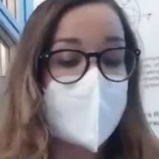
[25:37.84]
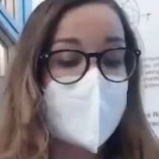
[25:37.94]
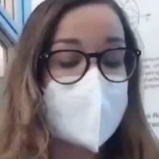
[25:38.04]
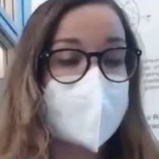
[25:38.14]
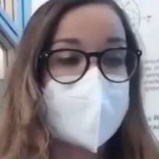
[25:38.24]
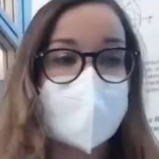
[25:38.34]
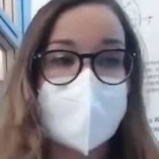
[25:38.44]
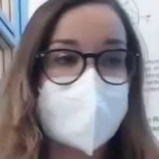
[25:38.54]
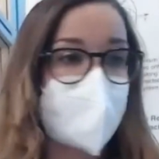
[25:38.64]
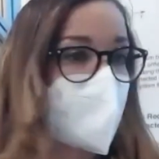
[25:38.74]
mitigate
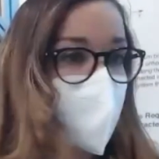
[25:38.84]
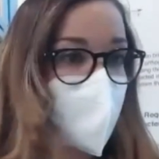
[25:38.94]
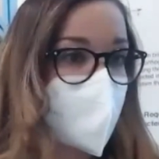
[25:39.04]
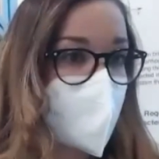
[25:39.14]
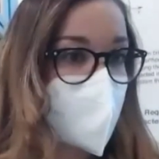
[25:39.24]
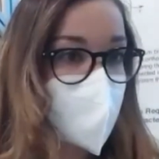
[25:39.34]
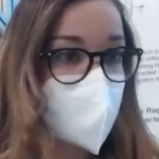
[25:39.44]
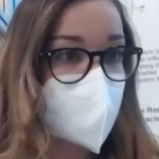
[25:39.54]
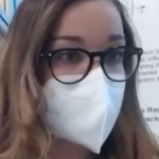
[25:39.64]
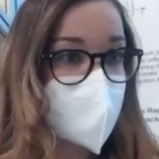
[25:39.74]
a lot of noise
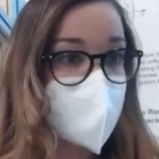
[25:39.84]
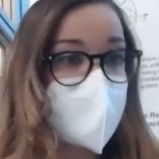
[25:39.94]
sources,